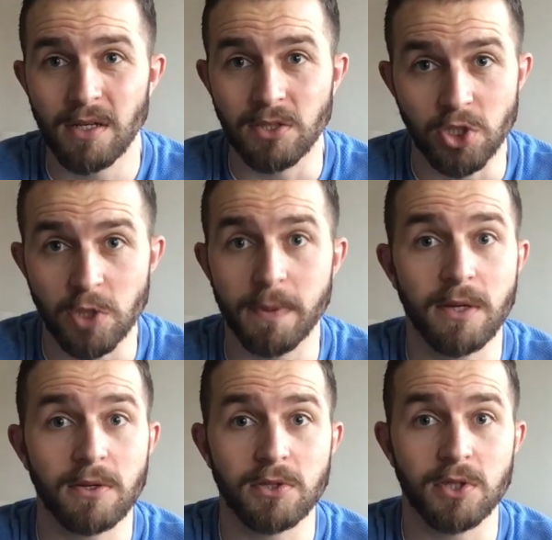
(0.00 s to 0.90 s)
Just
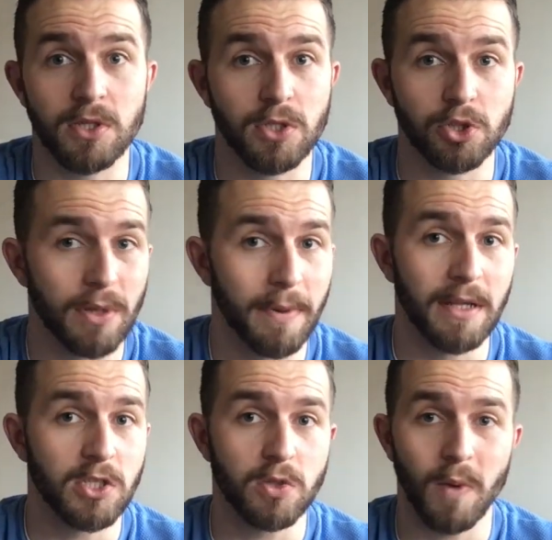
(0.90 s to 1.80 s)
because you're dripping
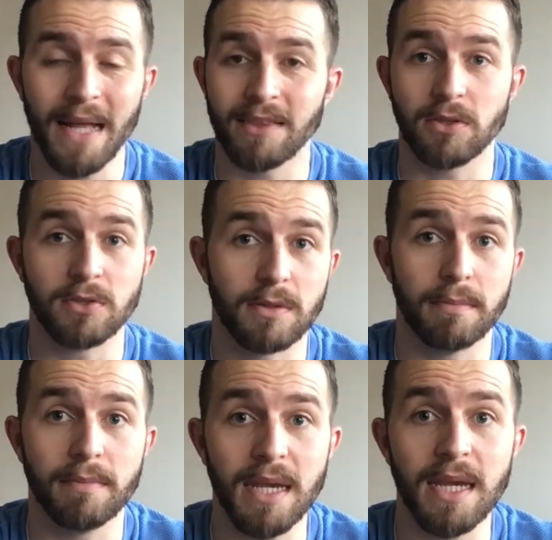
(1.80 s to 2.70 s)
in sweat doesn't
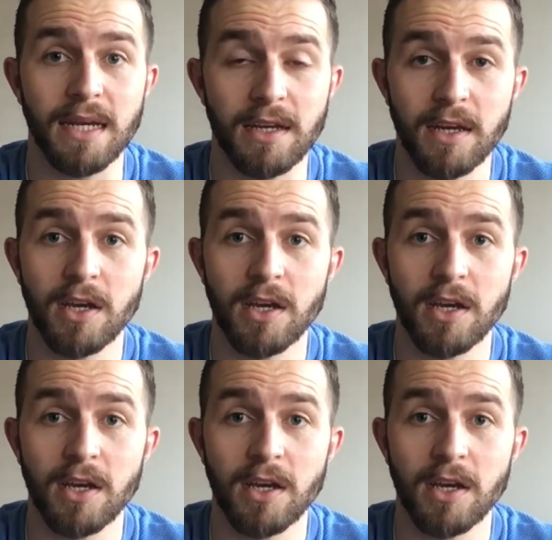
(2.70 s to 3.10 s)
mean